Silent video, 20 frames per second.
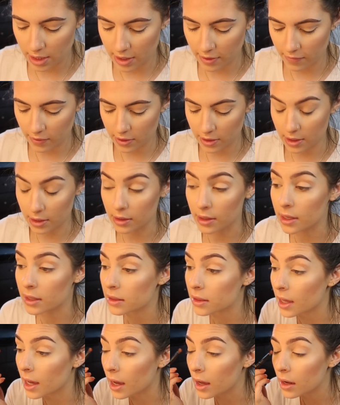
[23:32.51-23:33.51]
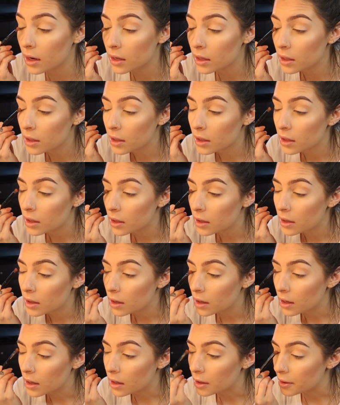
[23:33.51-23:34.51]
everything like that.
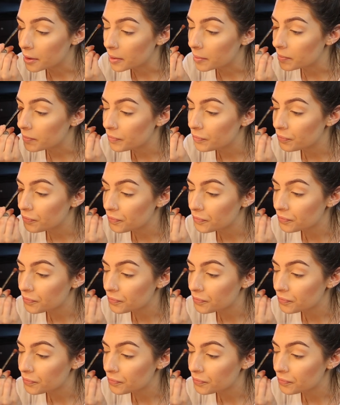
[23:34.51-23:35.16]
You